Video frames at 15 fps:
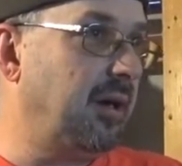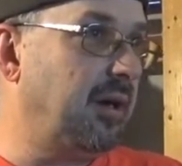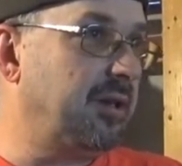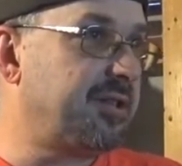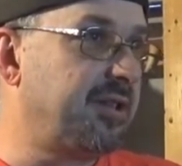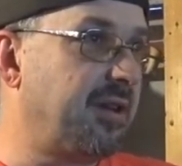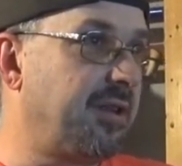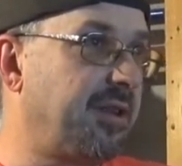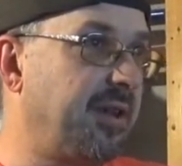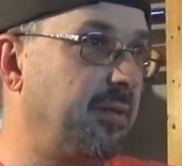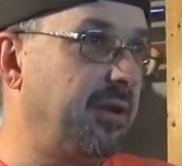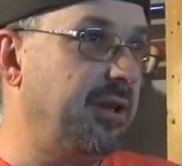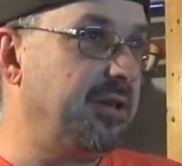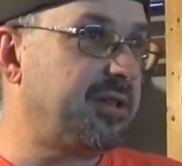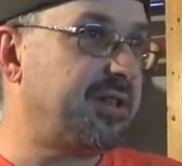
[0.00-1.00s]
It's another thing
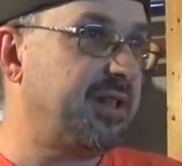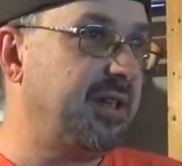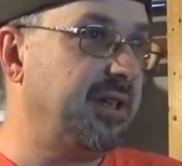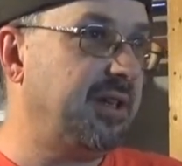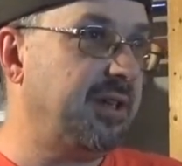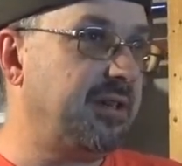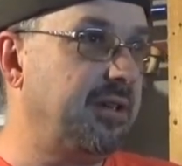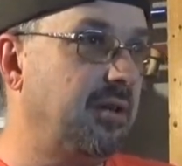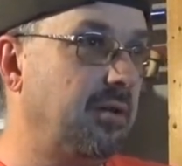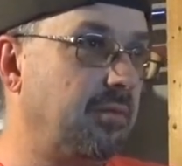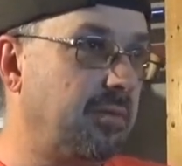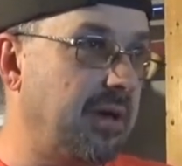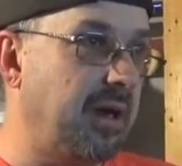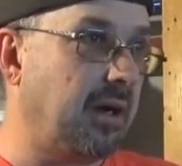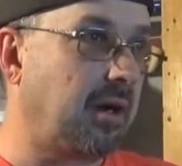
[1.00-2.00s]
when you see that, you know,
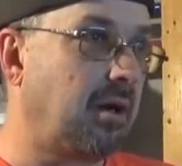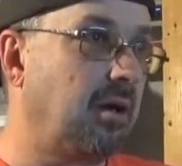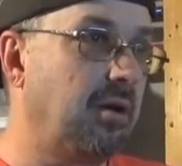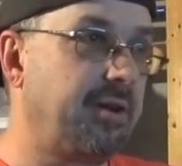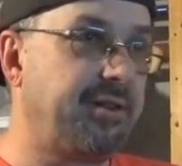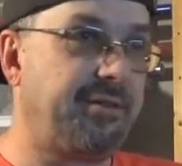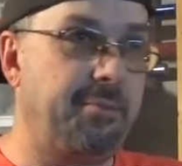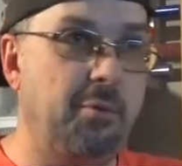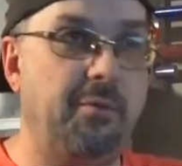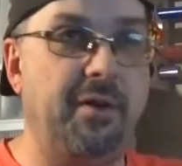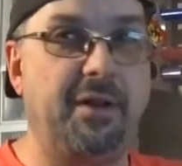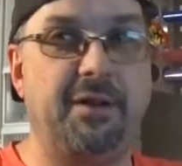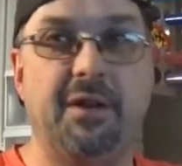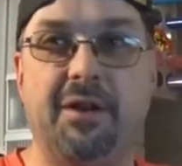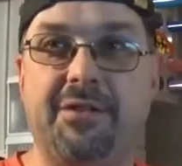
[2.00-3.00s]
air current is
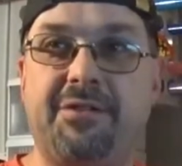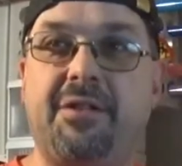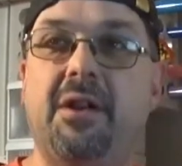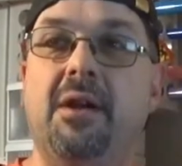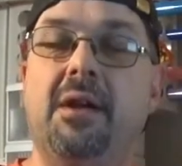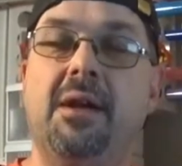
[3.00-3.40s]
moving dust